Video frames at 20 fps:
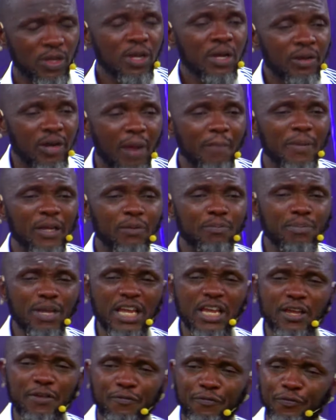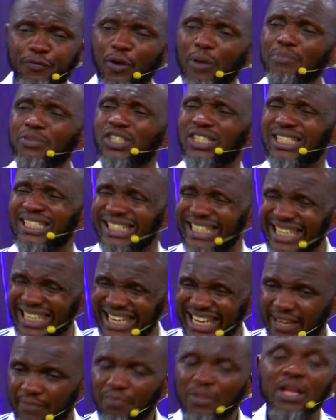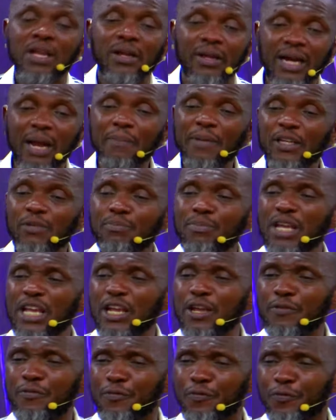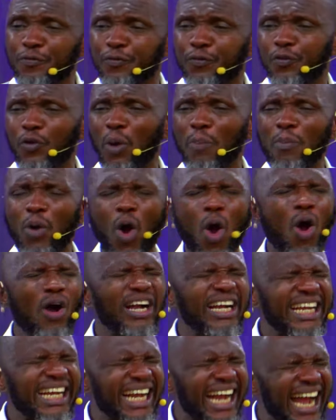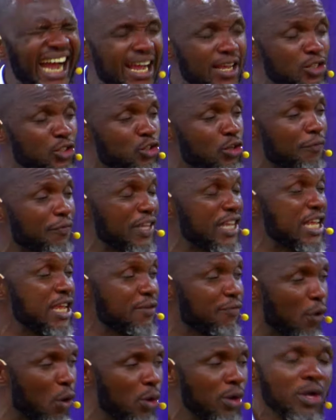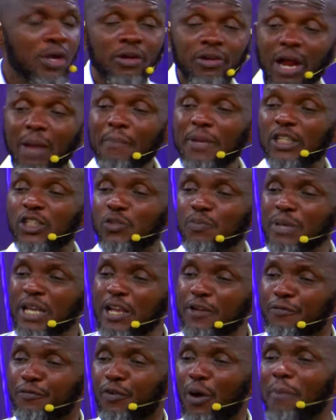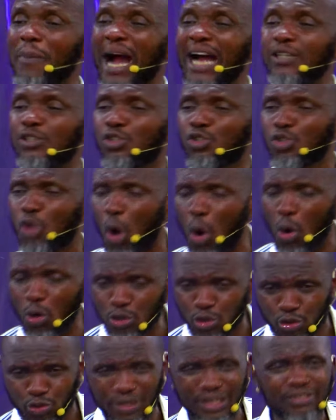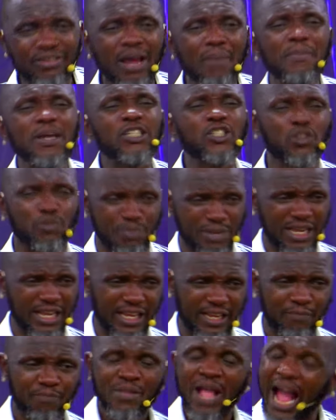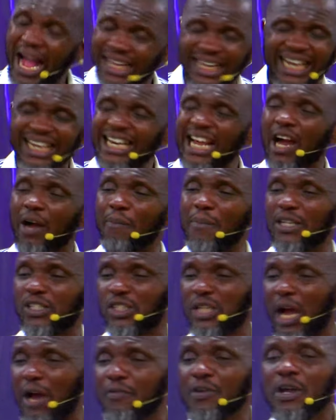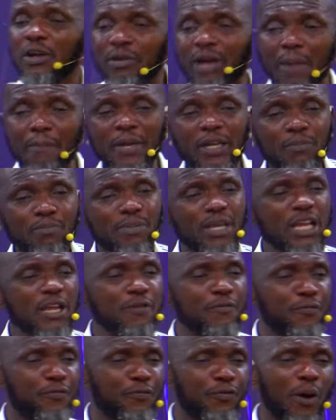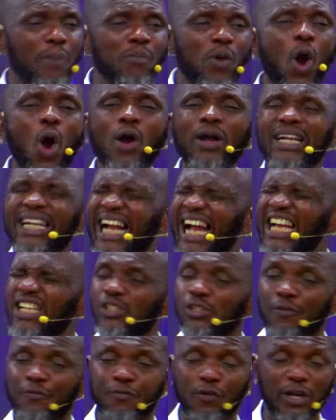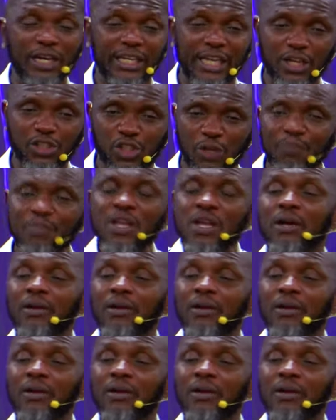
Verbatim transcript: Remit me from stealing. Remit me from all kinds of evil. Remit me from adultery. Remit me. I can't help myself. Remit me from all kinds of fornication.